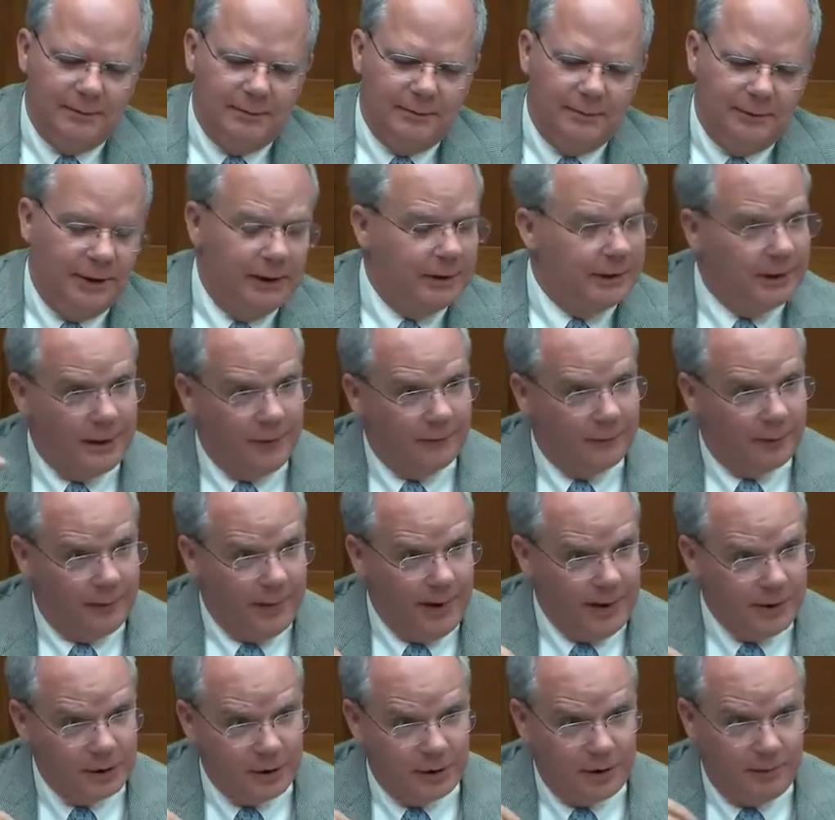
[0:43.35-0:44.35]
get the
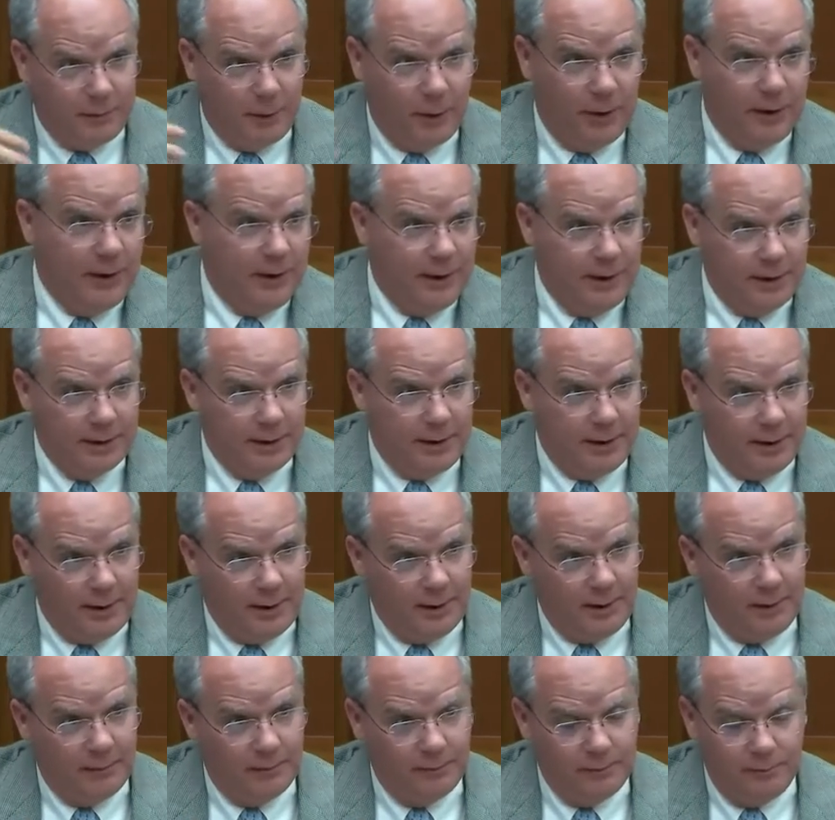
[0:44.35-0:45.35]
information to put in
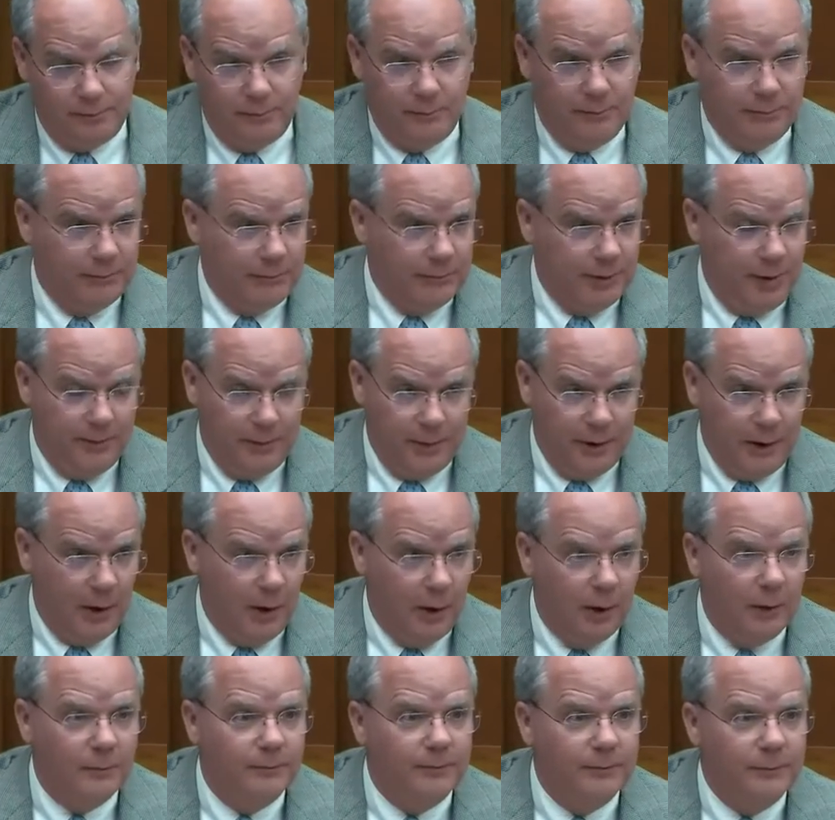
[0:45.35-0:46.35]
a
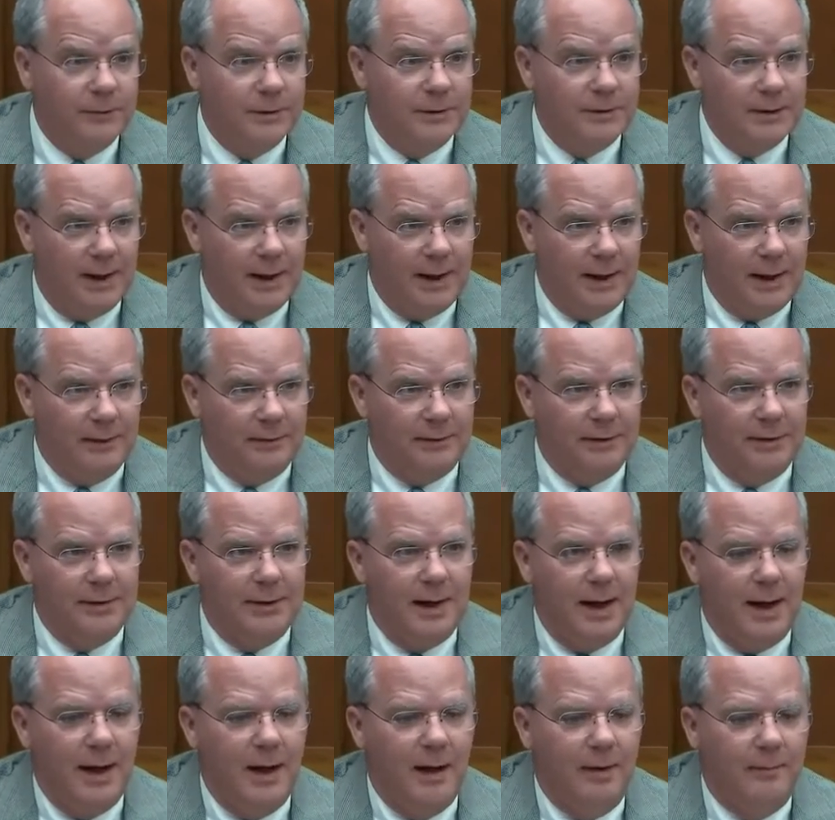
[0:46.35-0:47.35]
bill to take out the
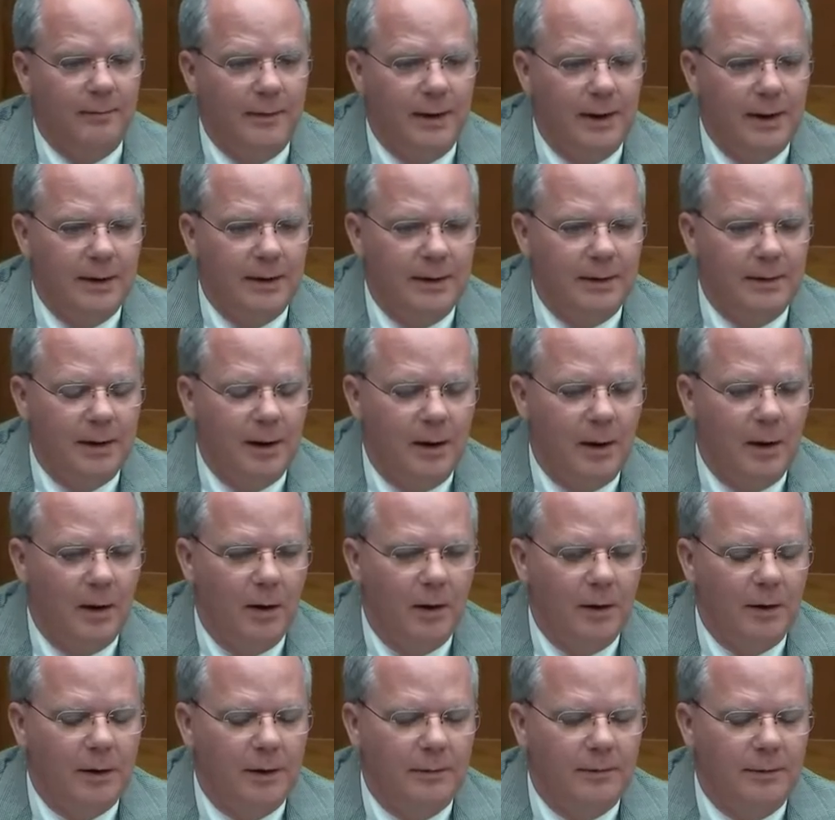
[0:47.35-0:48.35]
dam, and the
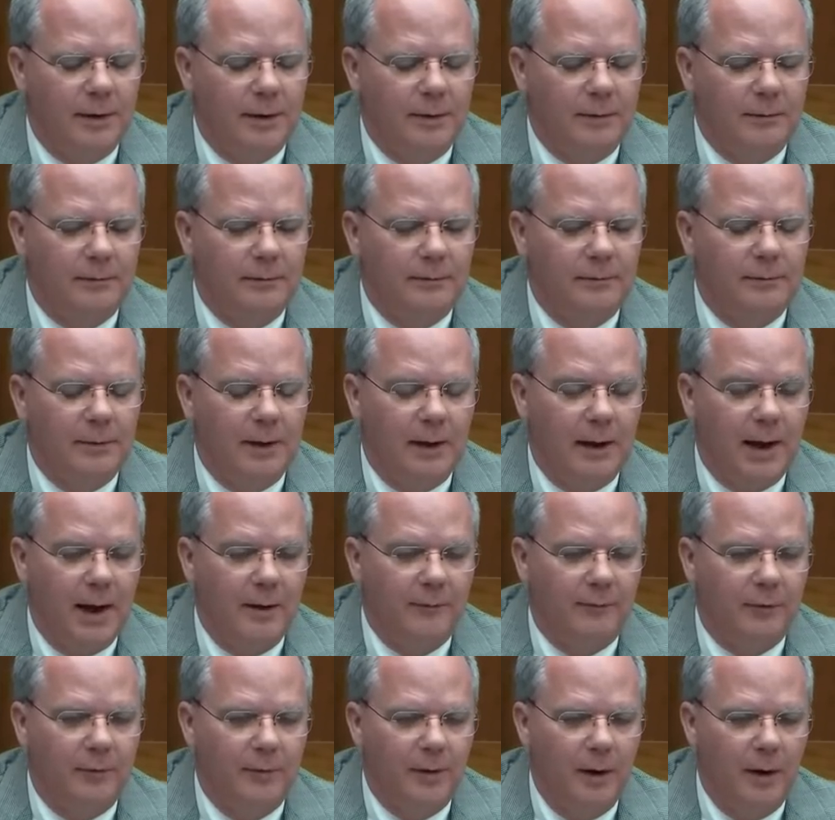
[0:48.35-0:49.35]
argument that came
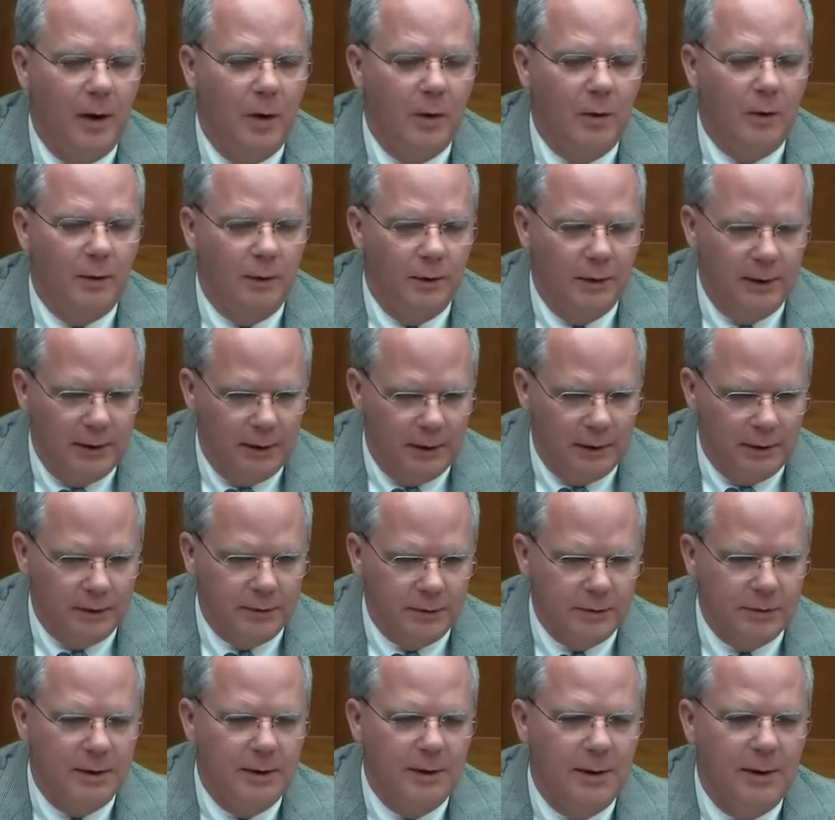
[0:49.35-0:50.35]
from the local
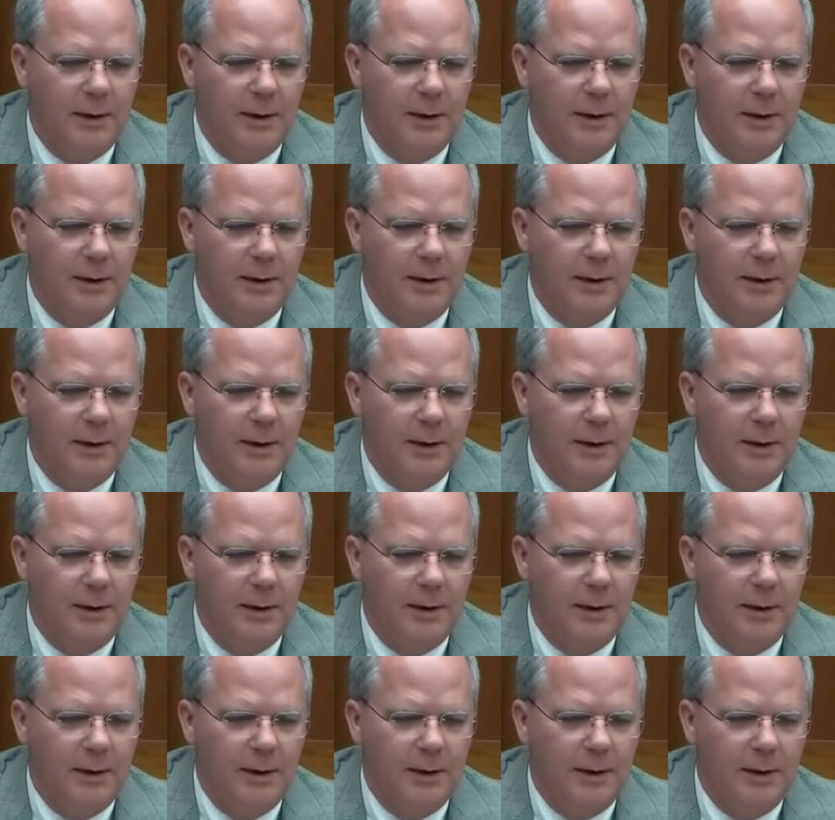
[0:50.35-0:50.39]
leaders